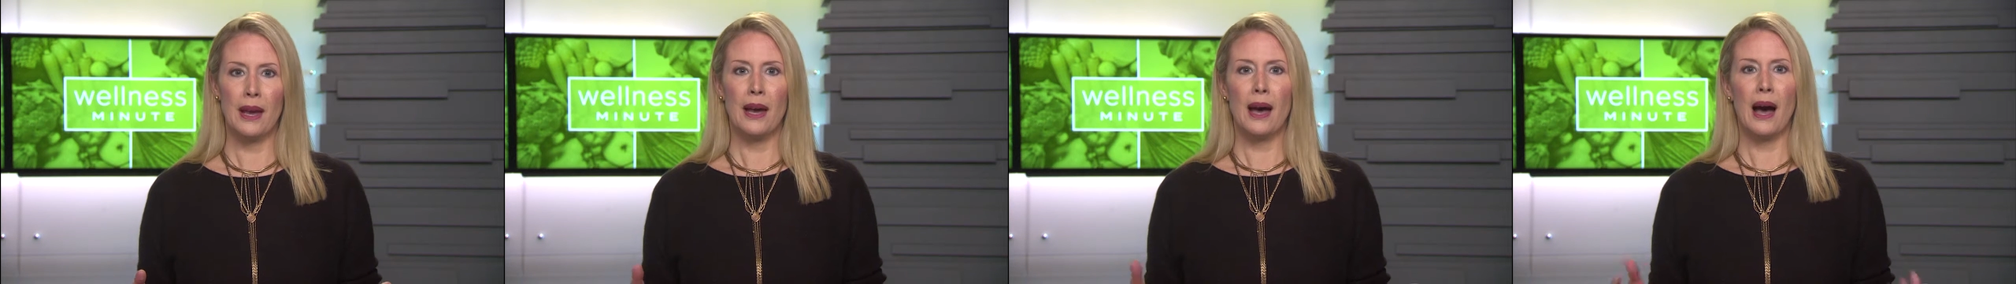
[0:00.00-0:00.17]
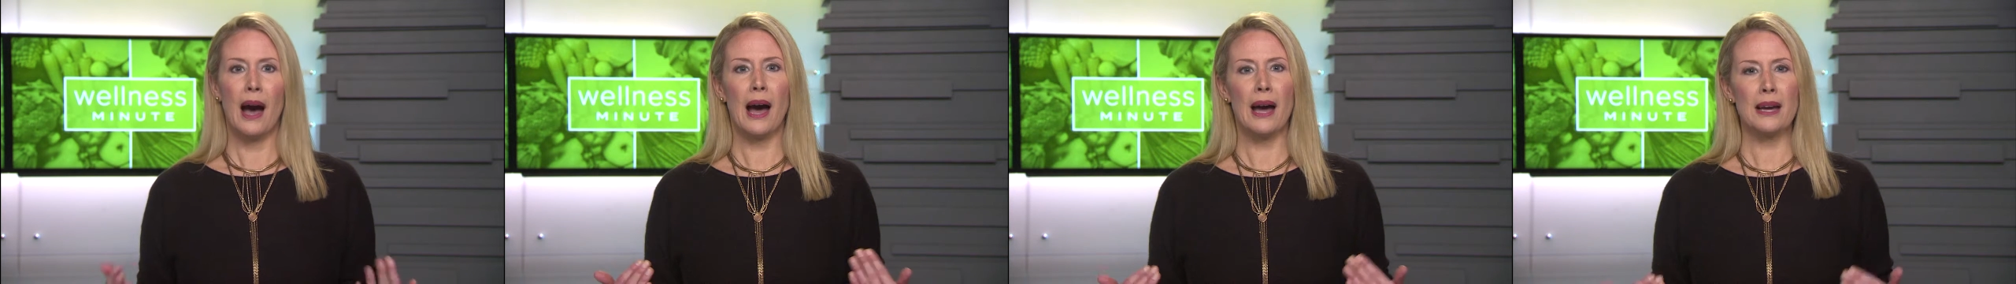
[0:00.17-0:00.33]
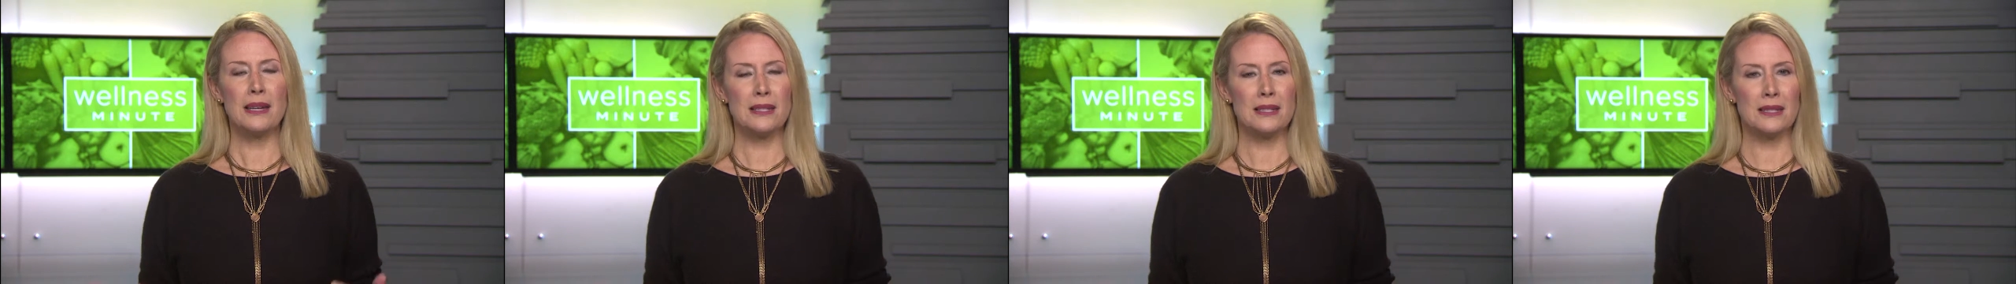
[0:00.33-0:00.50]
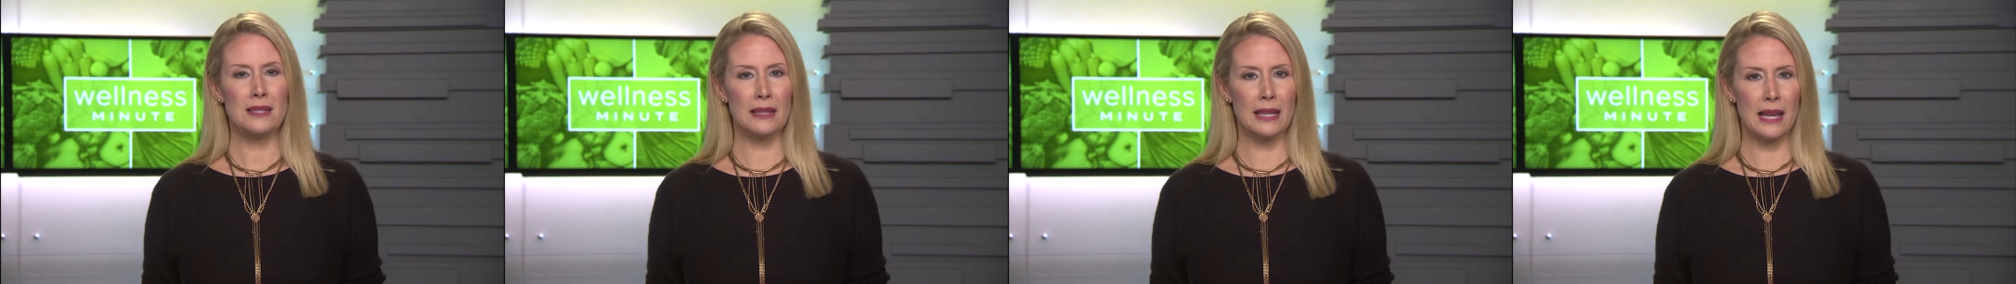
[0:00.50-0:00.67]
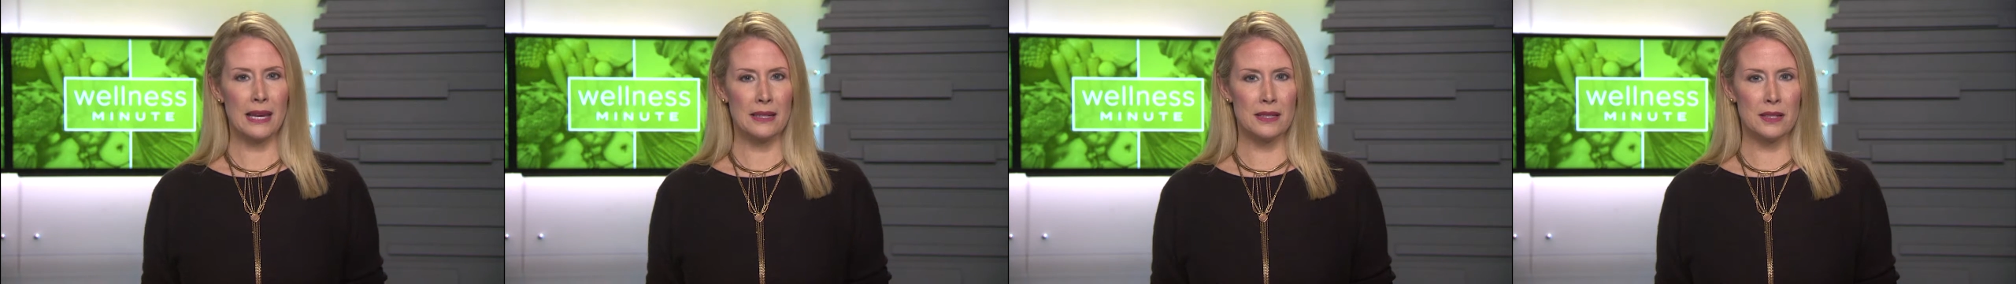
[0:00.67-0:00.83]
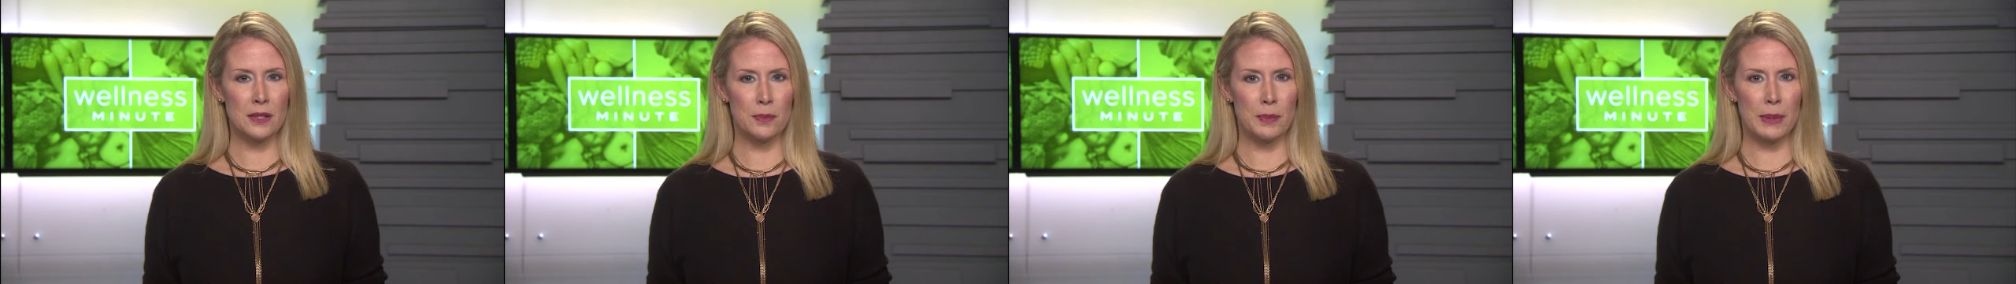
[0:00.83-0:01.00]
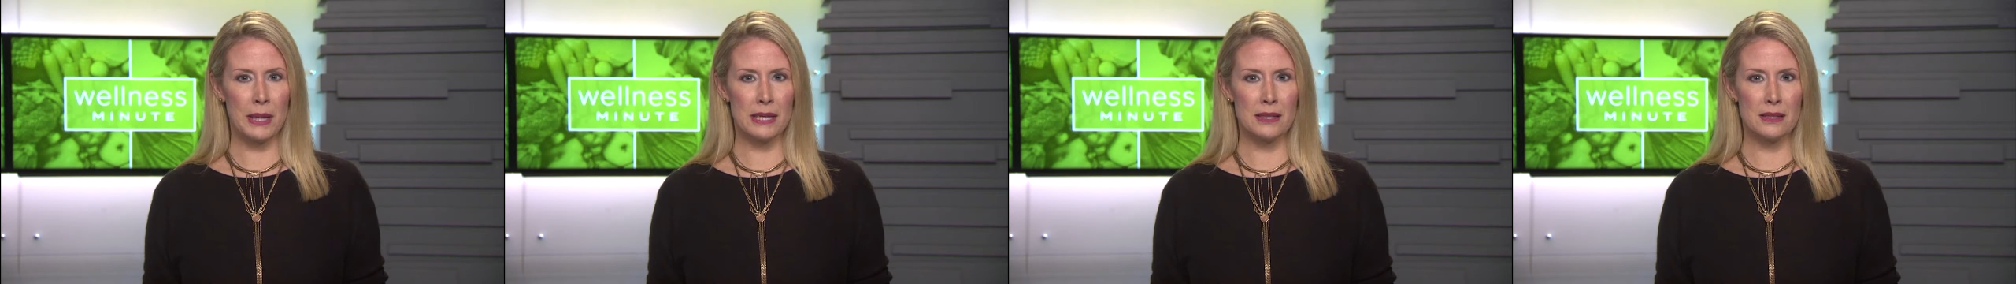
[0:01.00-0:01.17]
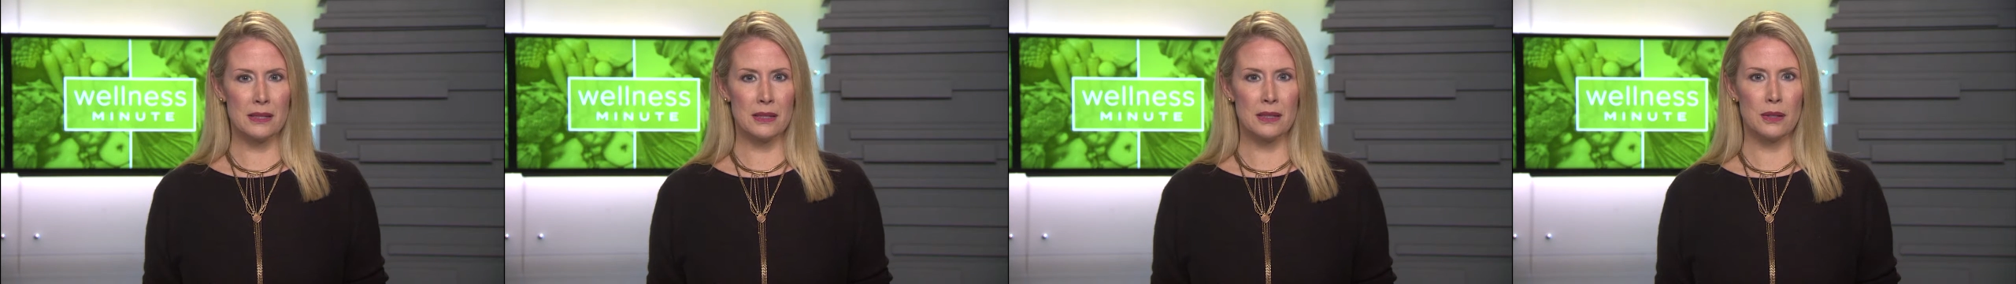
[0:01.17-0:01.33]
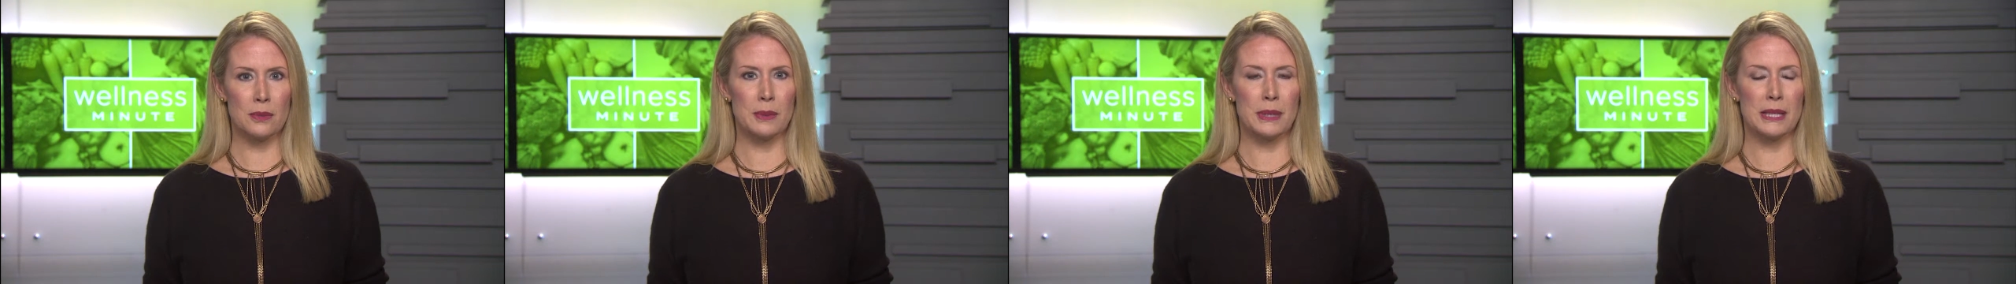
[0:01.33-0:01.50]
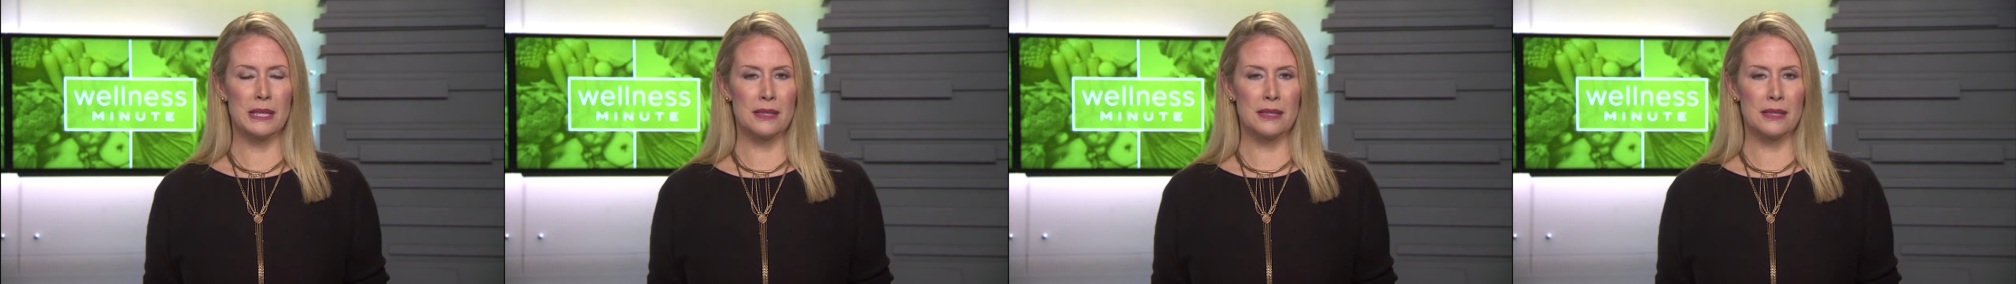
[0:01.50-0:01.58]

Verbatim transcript: I slice beets to be